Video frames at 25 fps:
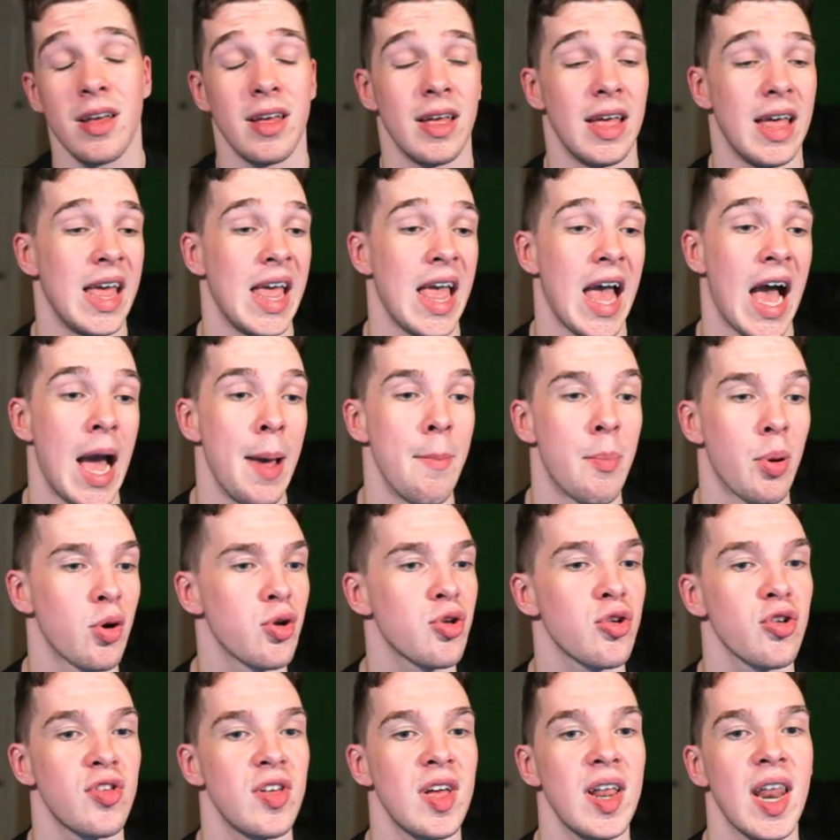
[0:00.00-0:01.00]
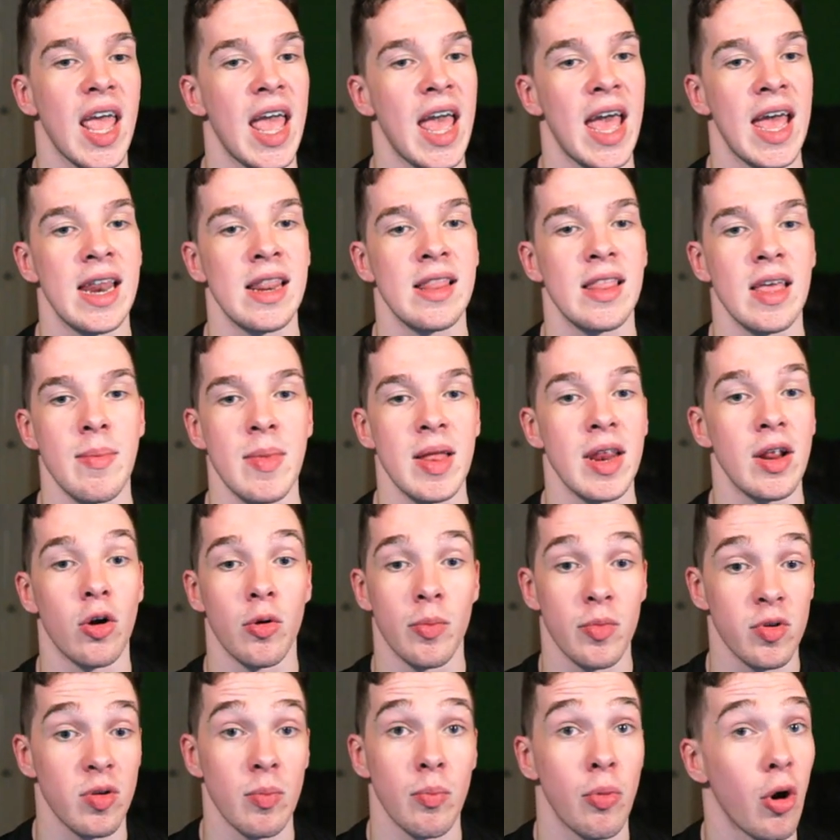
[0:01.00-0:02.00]
I purchased it, and they made it
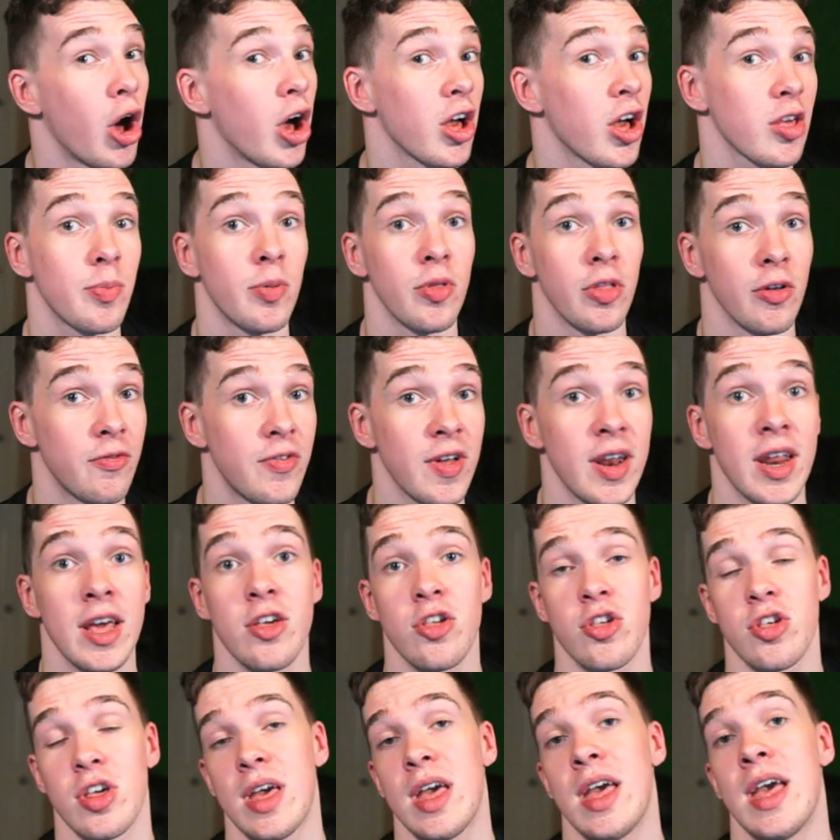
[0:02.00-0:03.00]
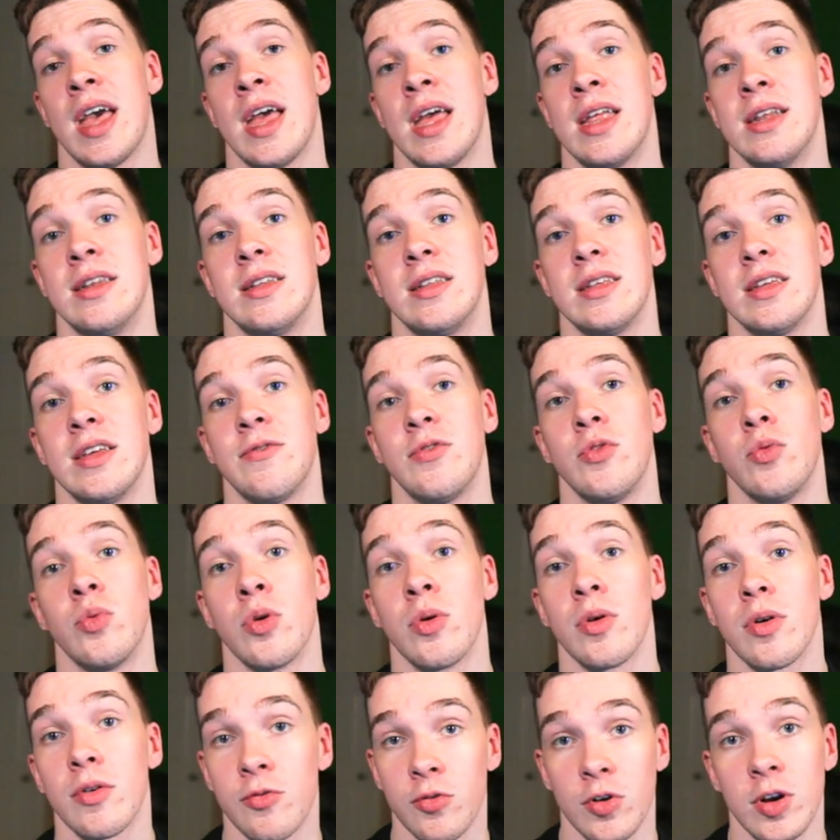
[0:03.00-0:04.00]
almost impossible to finish, and if you
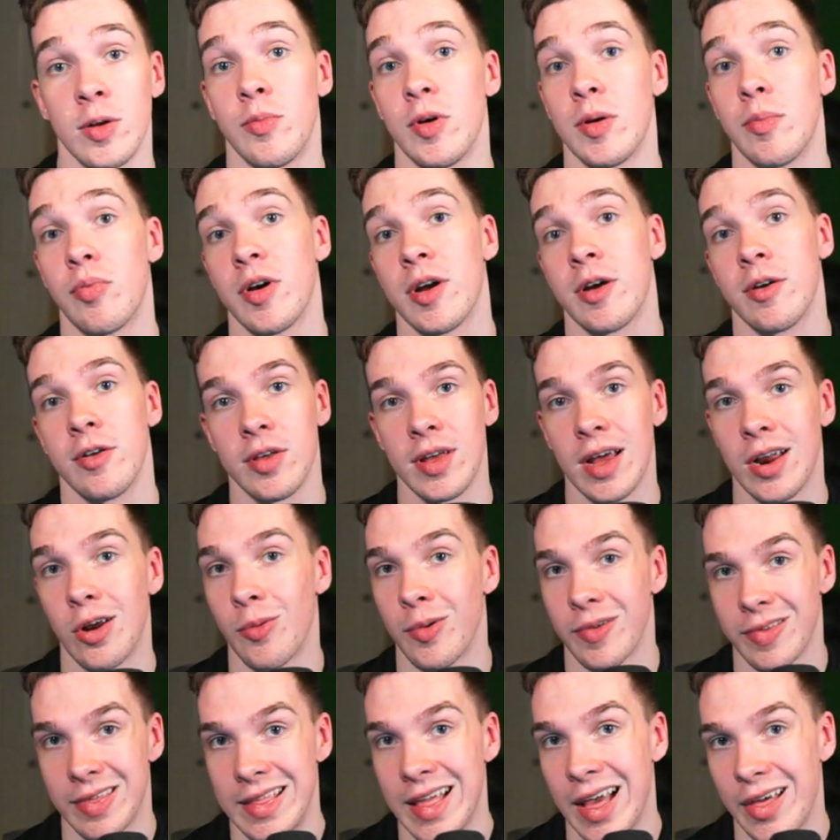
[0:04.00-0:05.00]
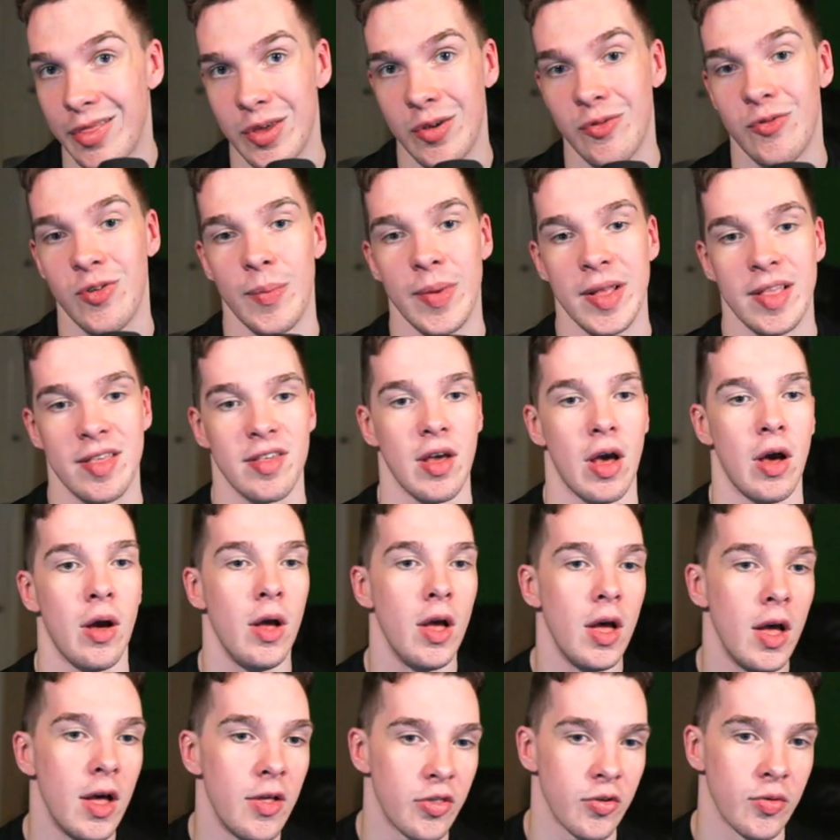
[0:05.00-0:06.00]
were a free-to-play player, you got almost nothing from it. So
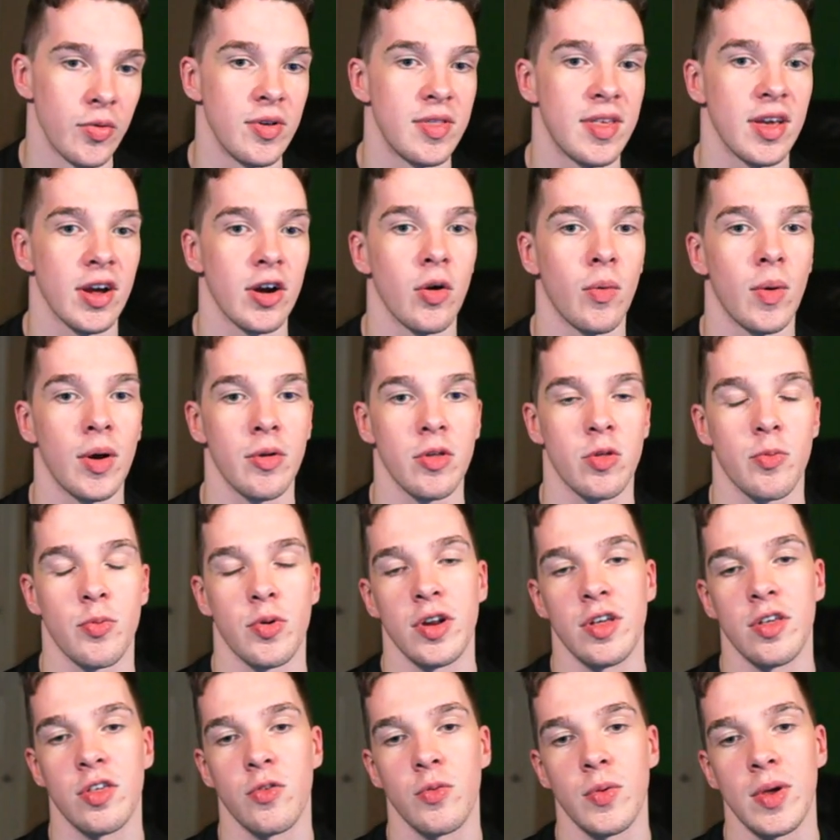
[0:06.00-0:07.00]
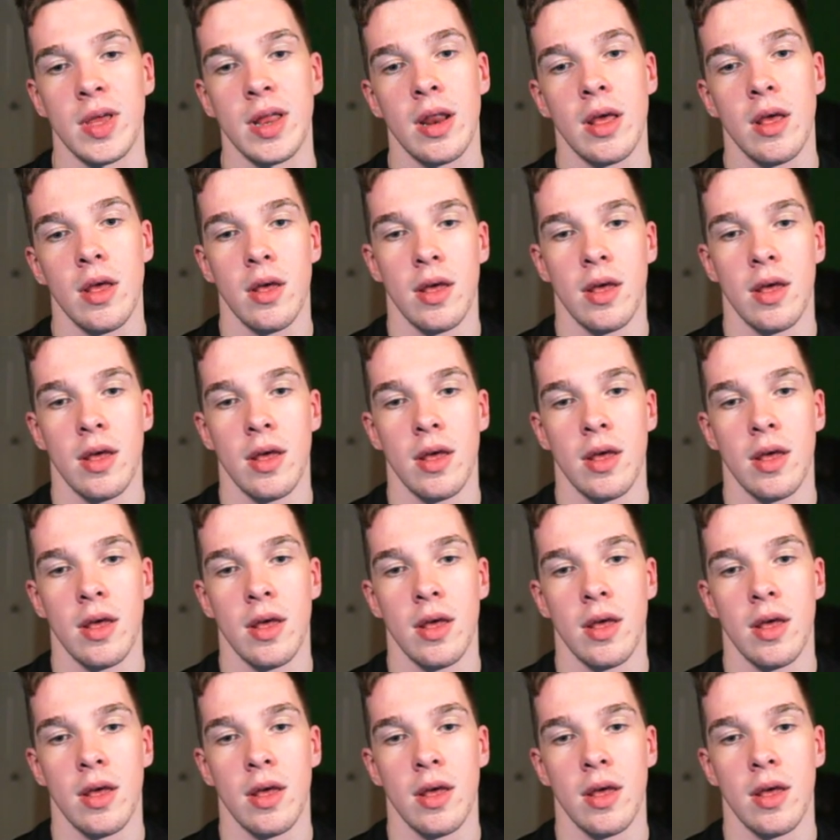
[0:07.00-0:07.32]
the Runeterra one was pretty sweet.